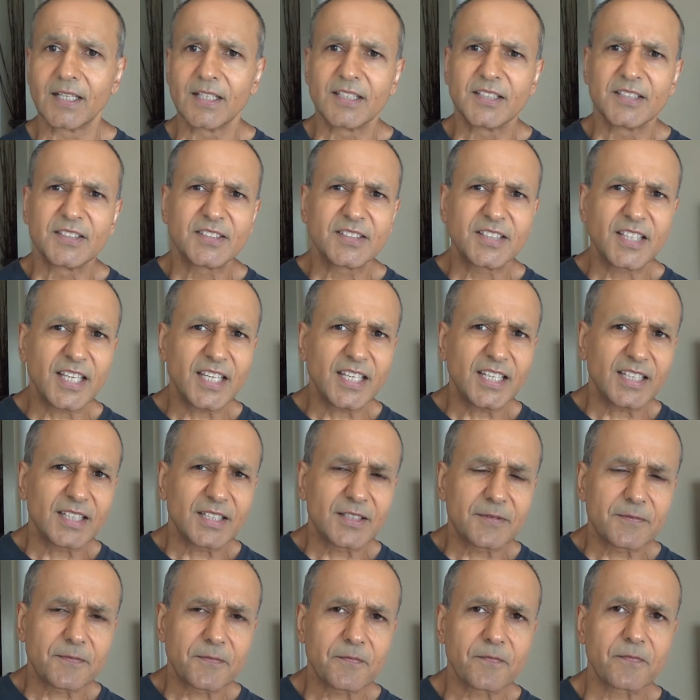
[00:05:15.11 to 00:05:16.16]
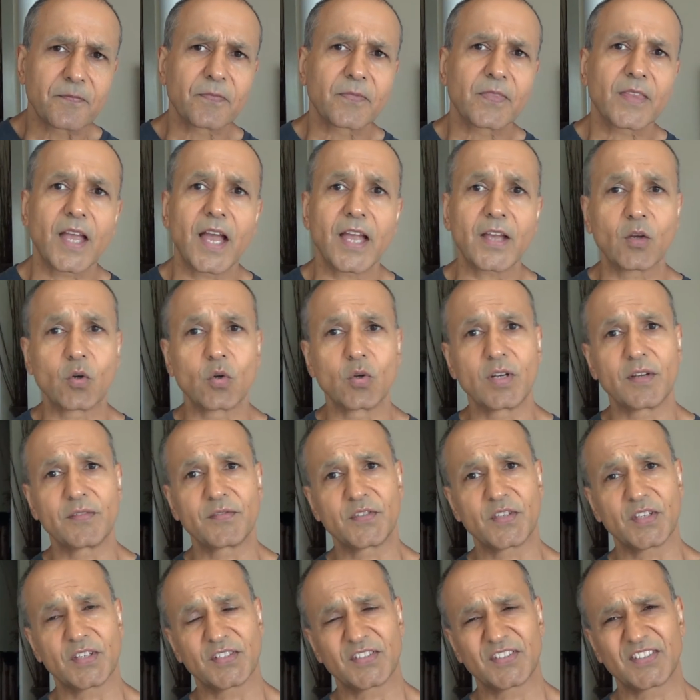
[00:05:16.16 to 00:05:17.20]
See, I could have
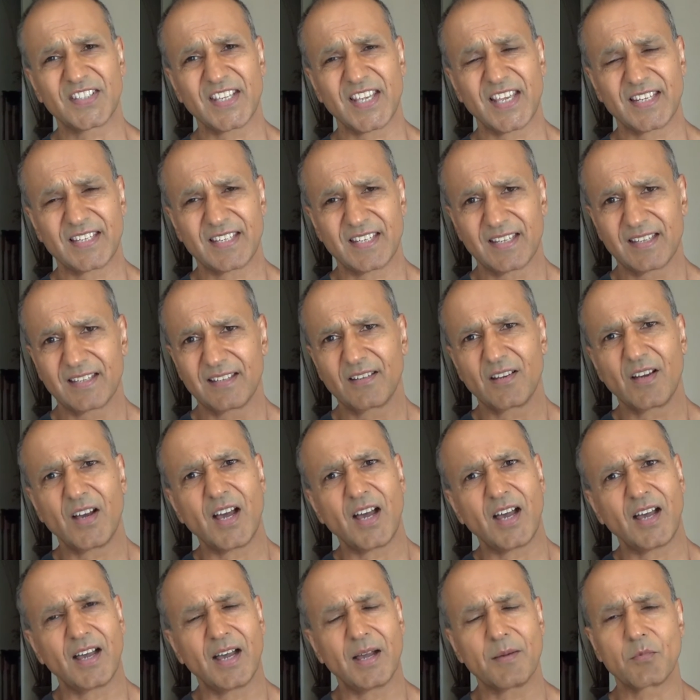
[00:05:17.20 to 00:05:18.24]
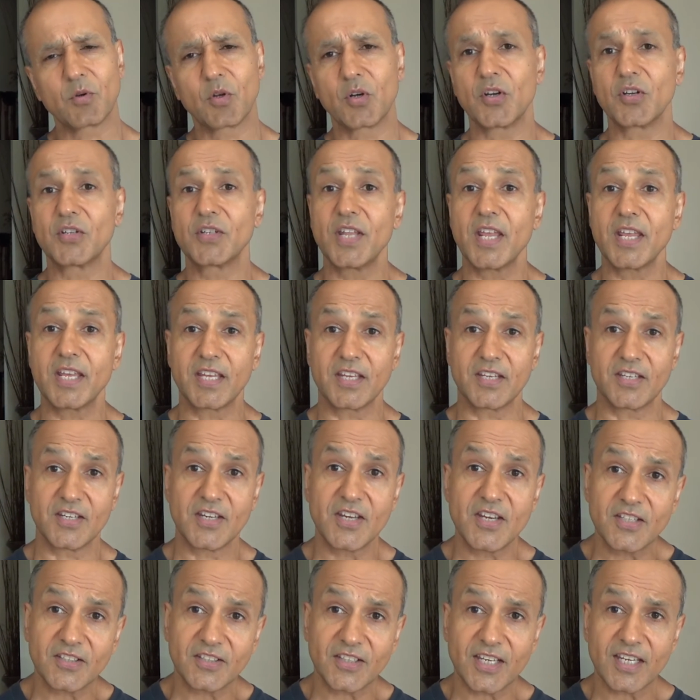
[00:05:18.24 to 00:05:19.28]
just said, I'm going to take it
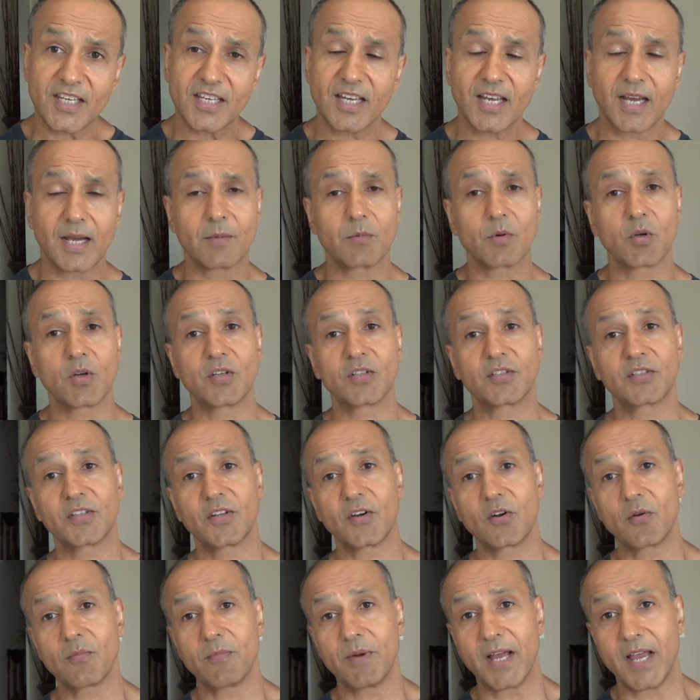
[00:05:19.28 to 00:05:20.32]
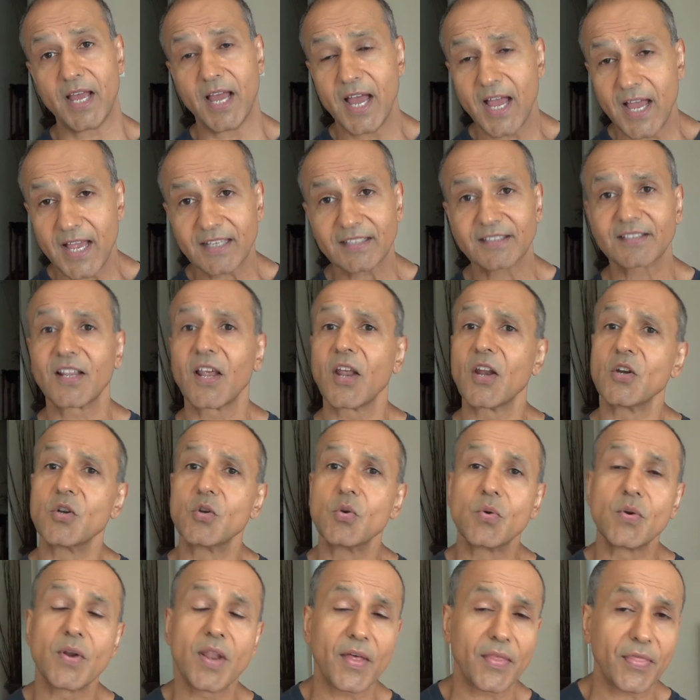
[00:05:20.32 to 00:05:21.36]
easy, I'm going to sit on my ass,
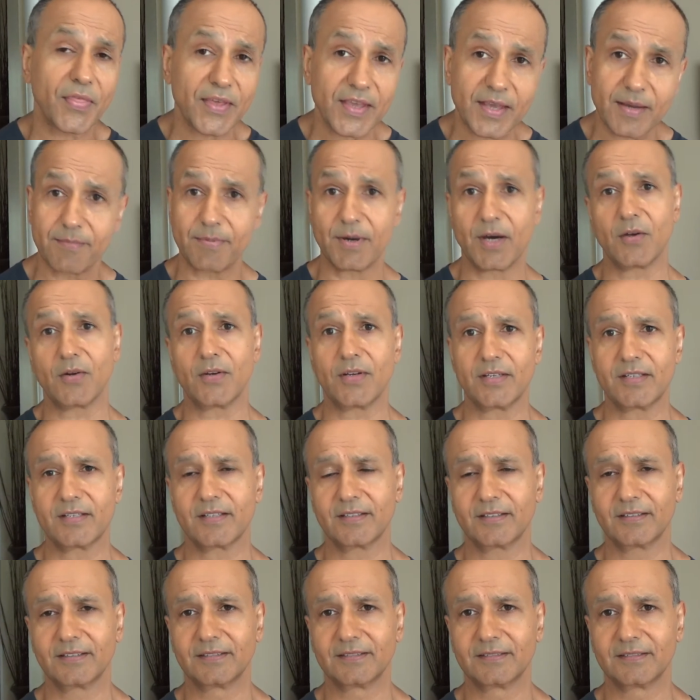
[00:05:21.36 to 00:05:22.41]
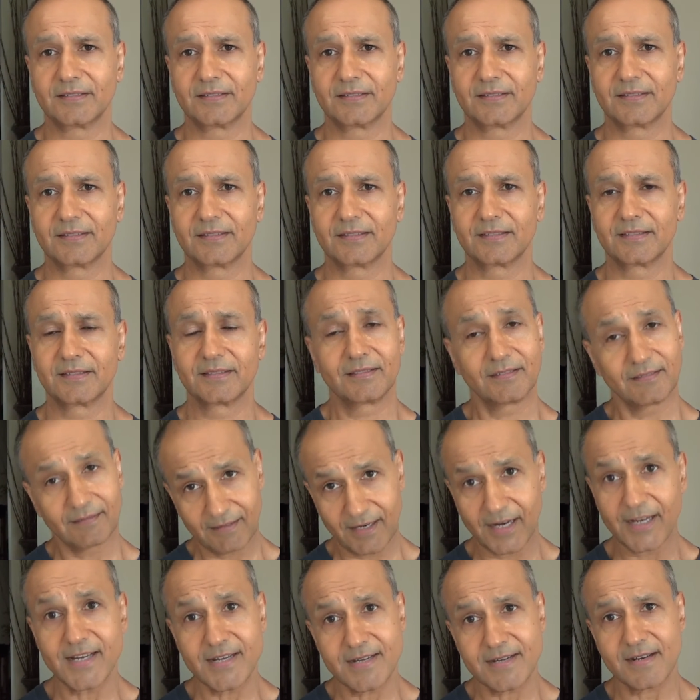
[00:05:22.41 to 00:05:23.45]
do nothing about it,
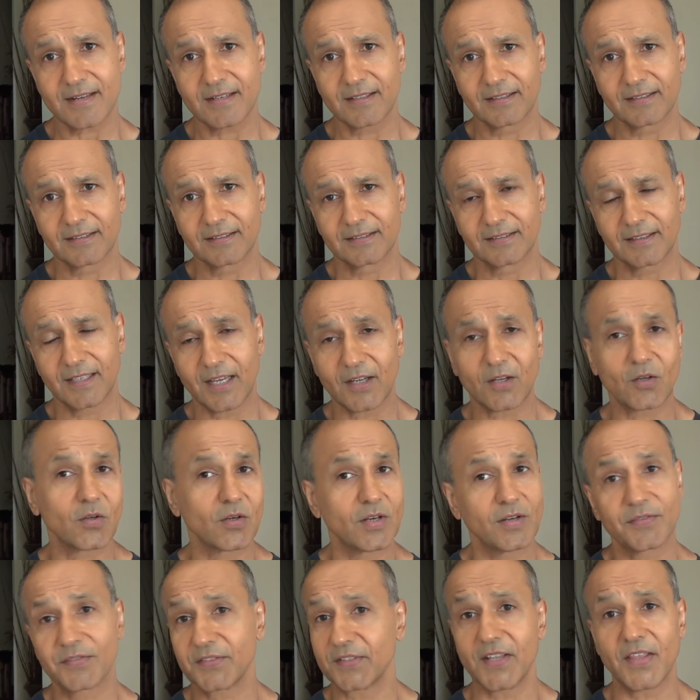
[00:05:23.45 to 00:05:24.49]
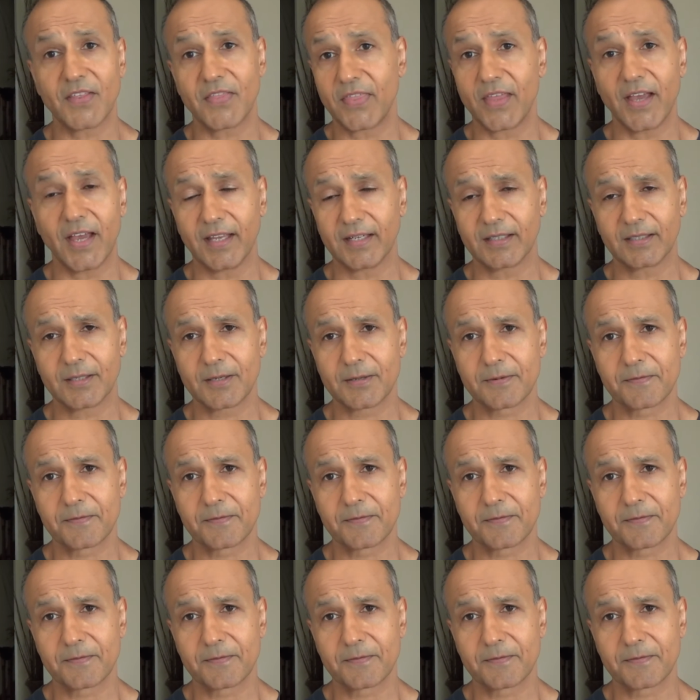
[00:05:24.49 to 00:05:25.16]
right? I could have said that.